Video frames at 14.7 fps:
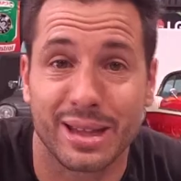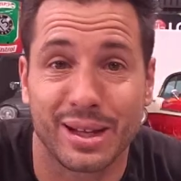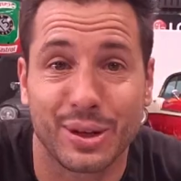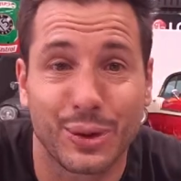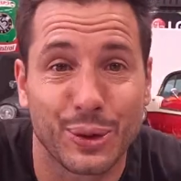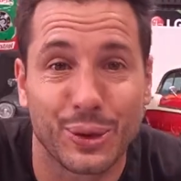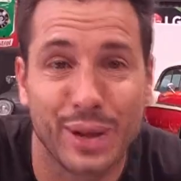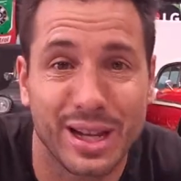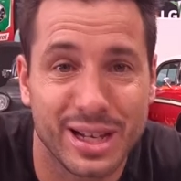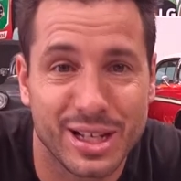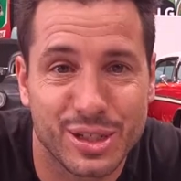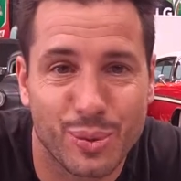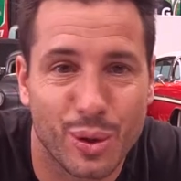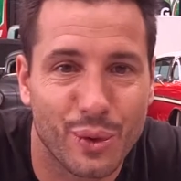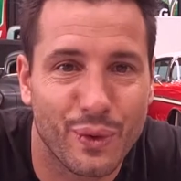the cool
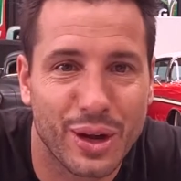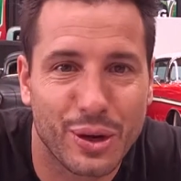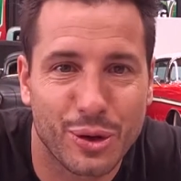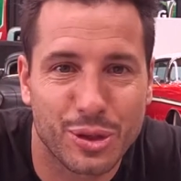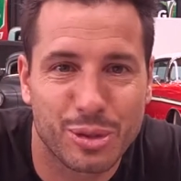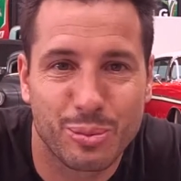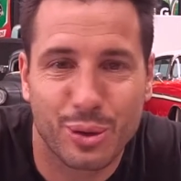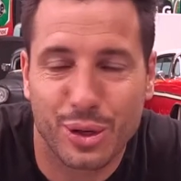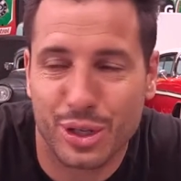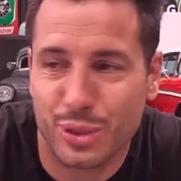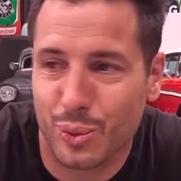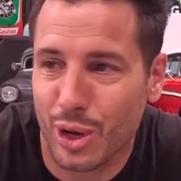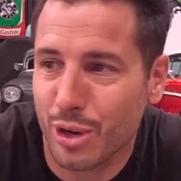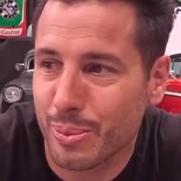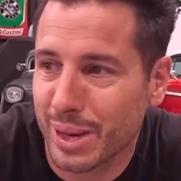Guinness World Records book as well,